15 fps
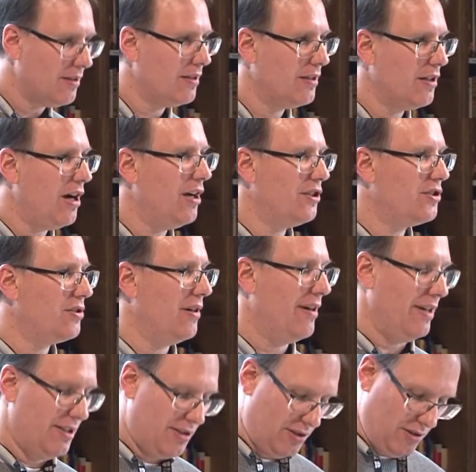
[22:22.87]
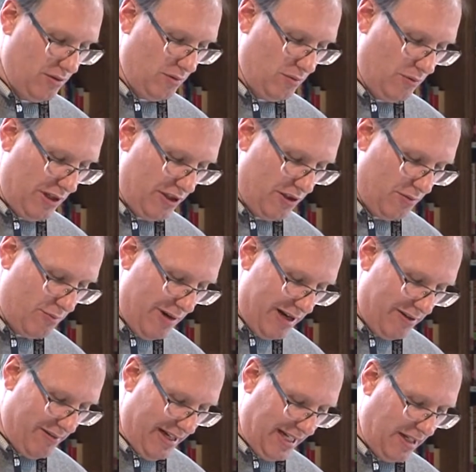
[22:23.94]
contrary to what the
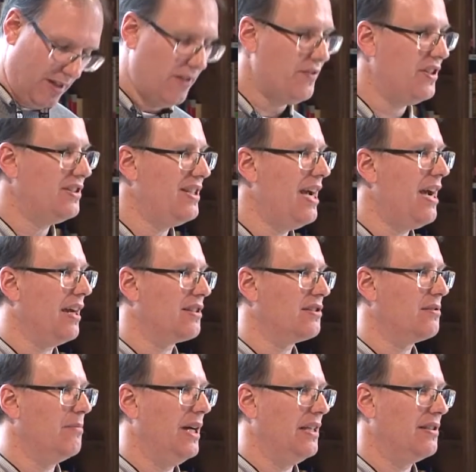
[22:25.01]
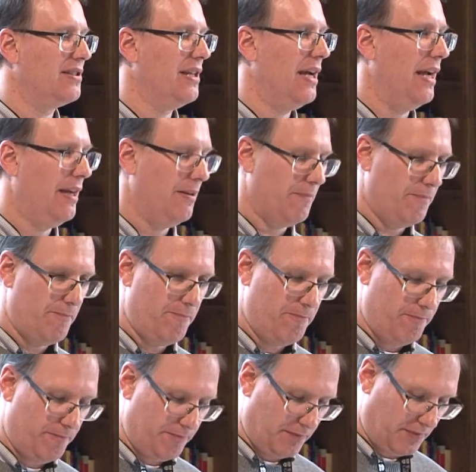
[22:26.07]
rhetoric of the text might say.
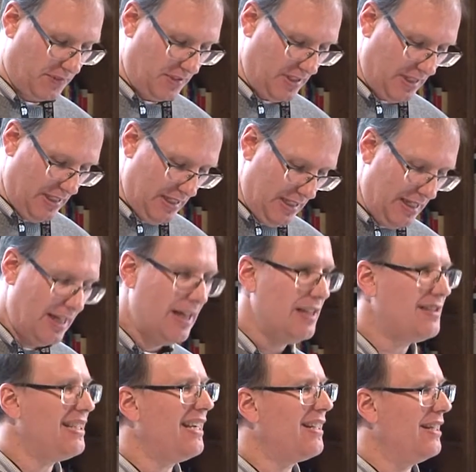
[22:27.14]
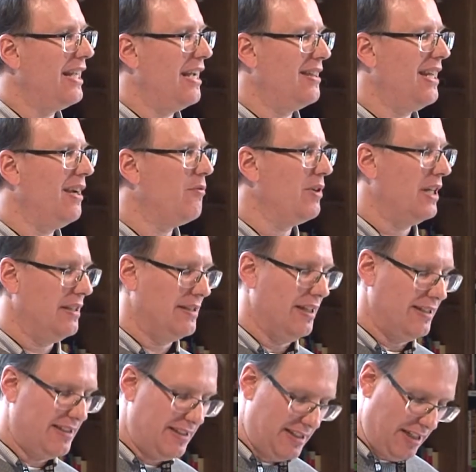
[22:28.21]
Uh, secondly, I think what it
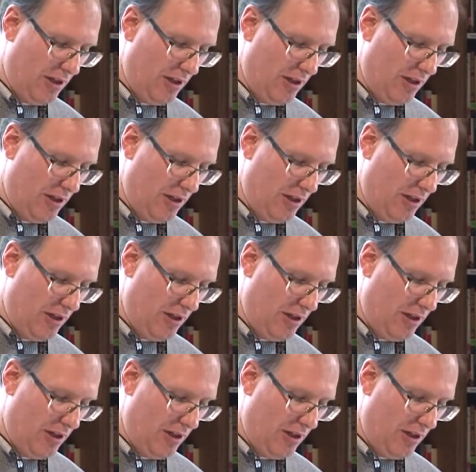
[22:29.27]
does is it